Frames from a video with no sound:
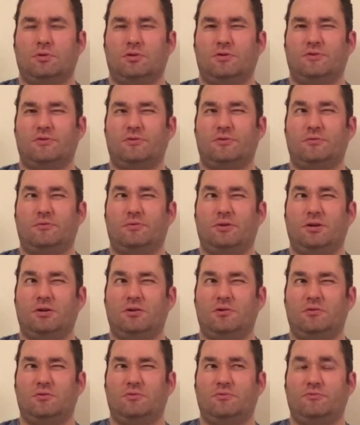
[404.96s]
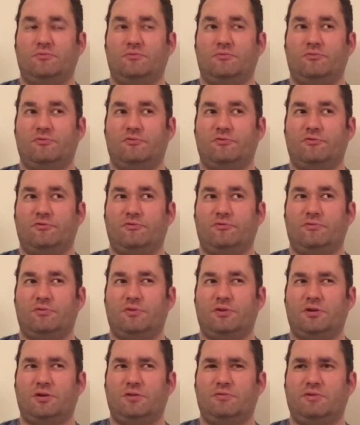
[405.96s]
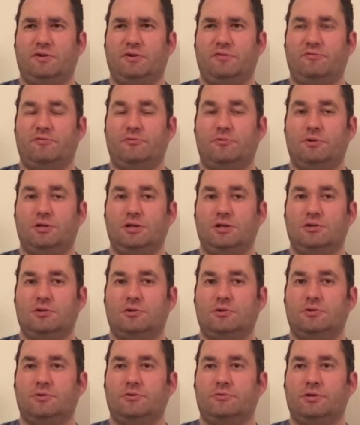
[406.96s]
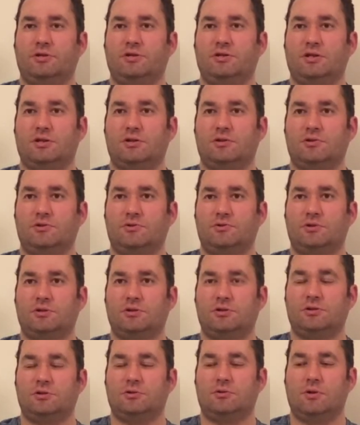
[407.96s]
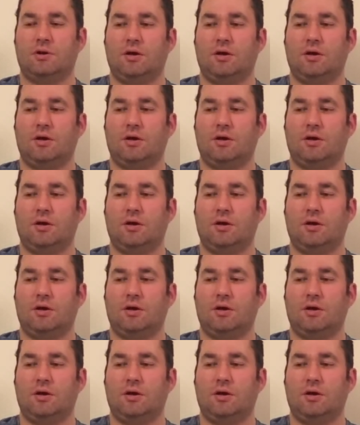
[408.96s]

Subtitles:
it's around $35-40 retail Australia,